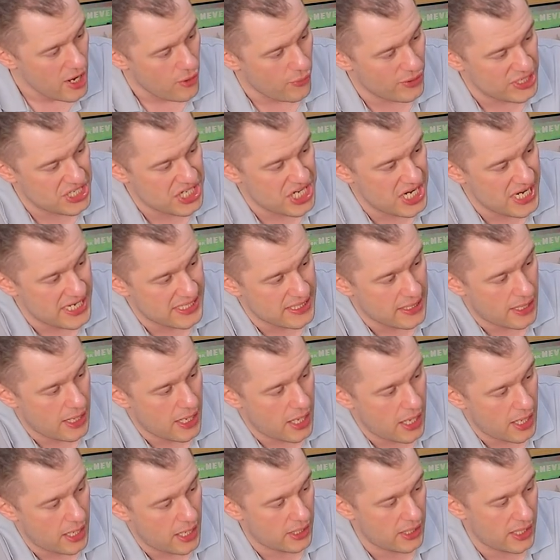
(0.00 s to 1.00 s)
which is
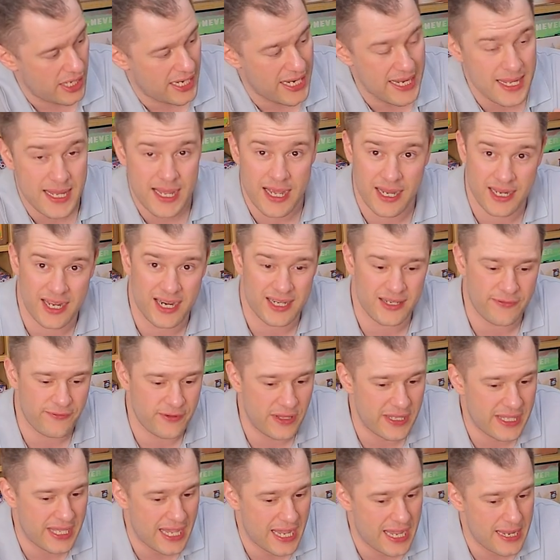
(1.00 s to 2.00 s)
a kind of
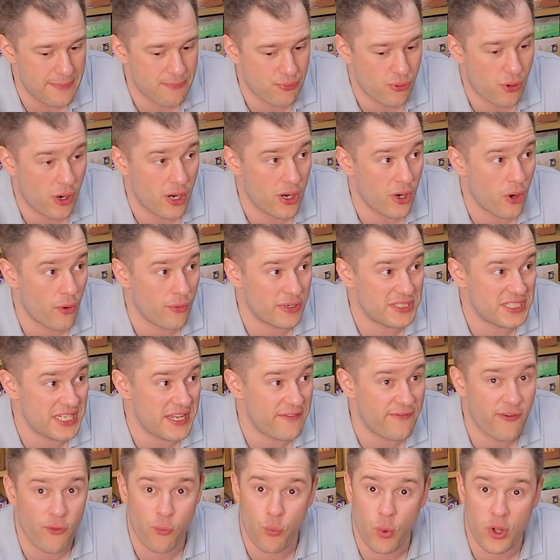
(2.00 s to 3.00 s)
like a
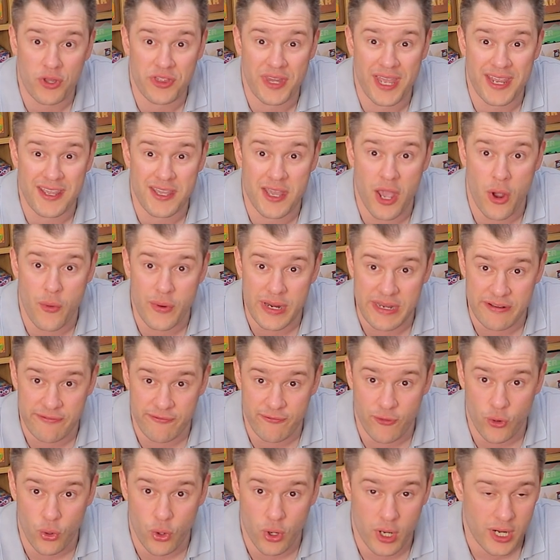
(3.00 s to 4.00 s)
priority for what they're going
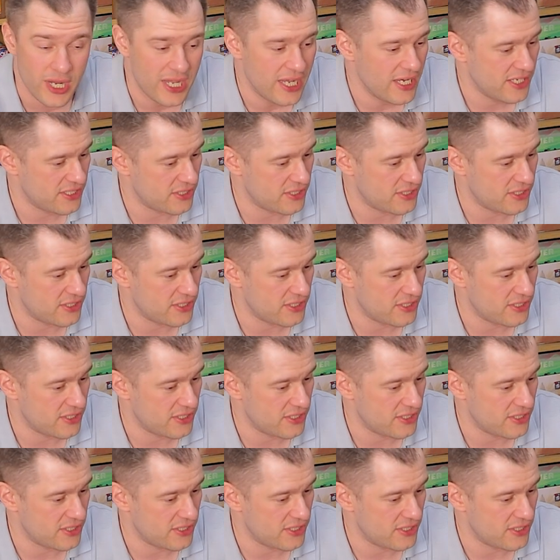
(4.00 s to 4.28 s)
for.